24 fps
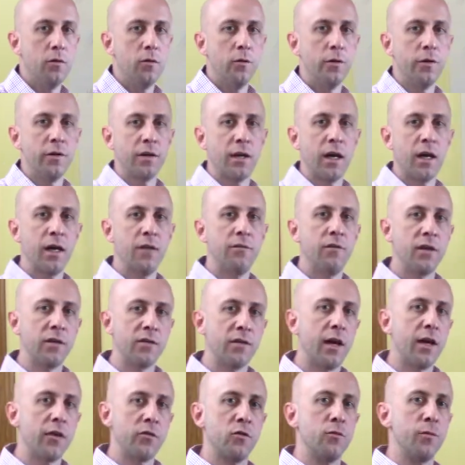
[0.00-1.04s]
or to kind of
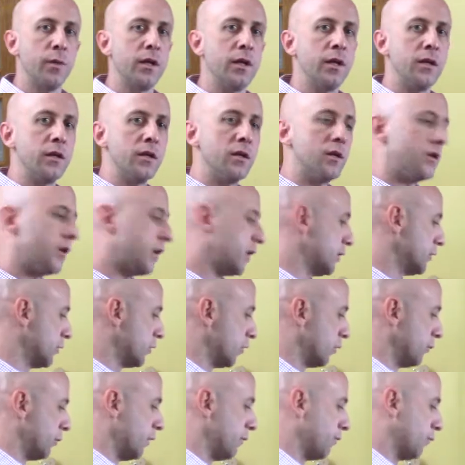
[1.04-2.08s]
exacerbate it a
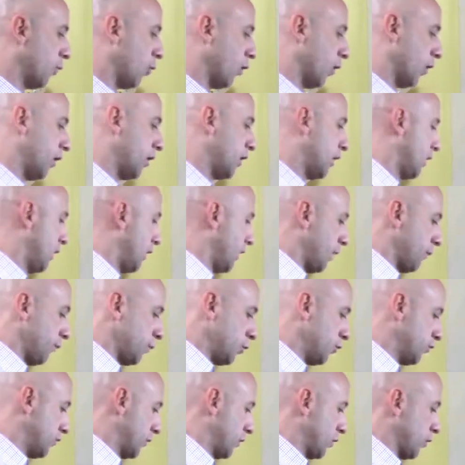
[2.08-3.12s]
little bit more,
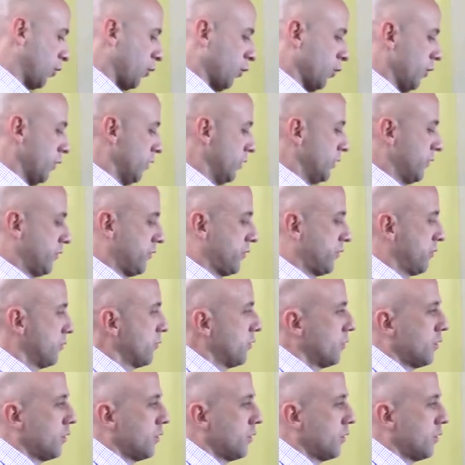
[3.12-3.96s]
using chords